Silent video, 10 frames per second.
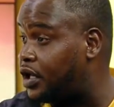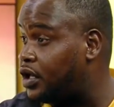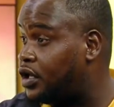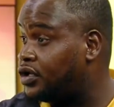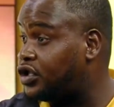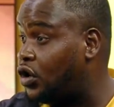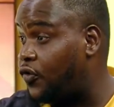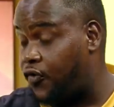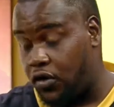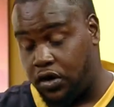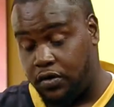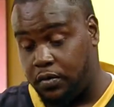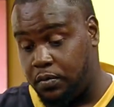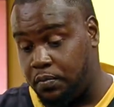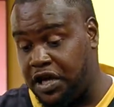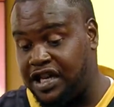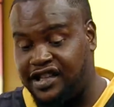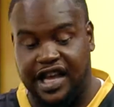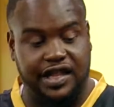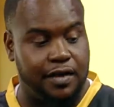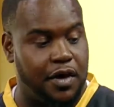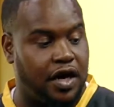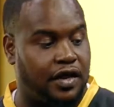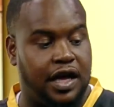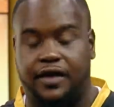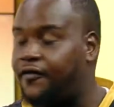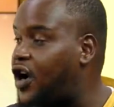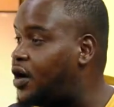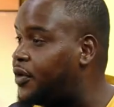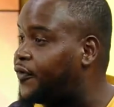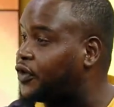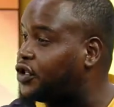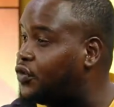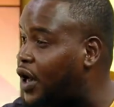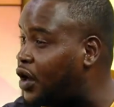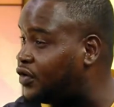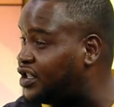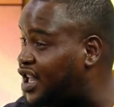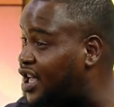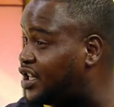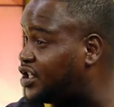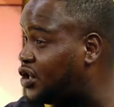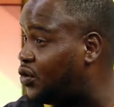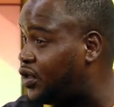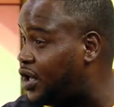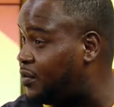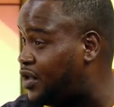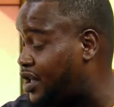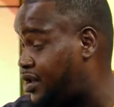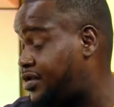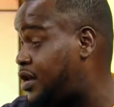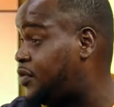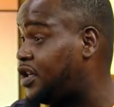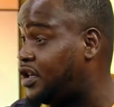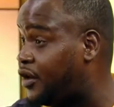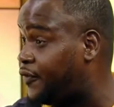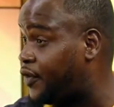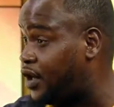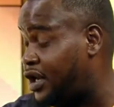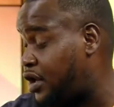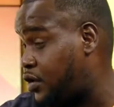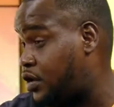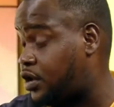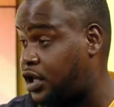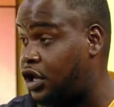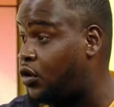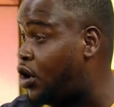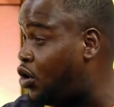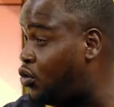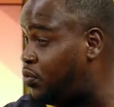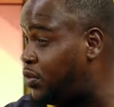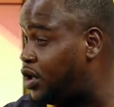Yeah. So for me to take them out of that environment for 2 hours a day and show them that it's something different and there's still hope,